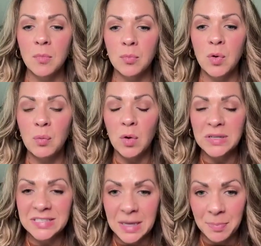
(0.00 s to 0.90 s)
We want
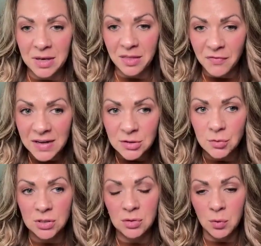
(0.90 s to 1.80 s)
to tap into the fat
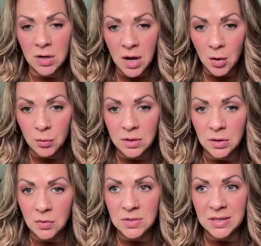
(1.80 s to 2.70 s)
store. So we're not only
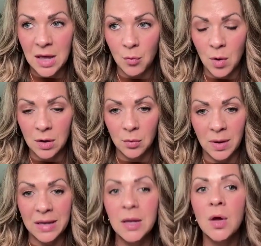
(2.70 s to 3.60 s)
losing that water
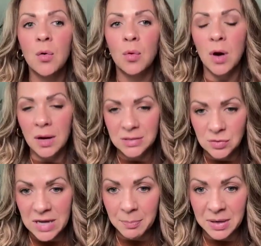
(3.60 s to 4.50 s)
weight, we're also
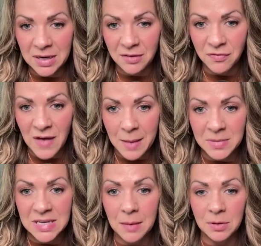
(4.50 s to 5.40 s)
tapping into fat
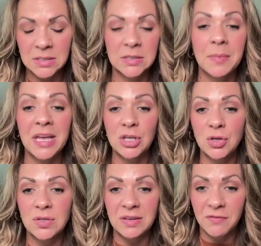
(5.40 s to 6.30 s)
metabolism and
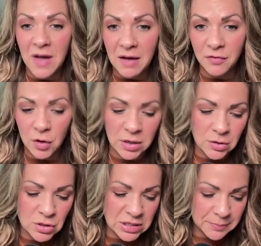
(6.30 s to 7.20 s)
using fat for
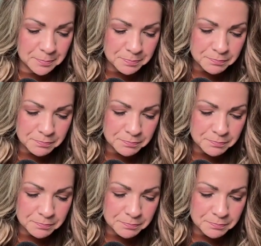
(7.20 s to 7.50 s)
energy.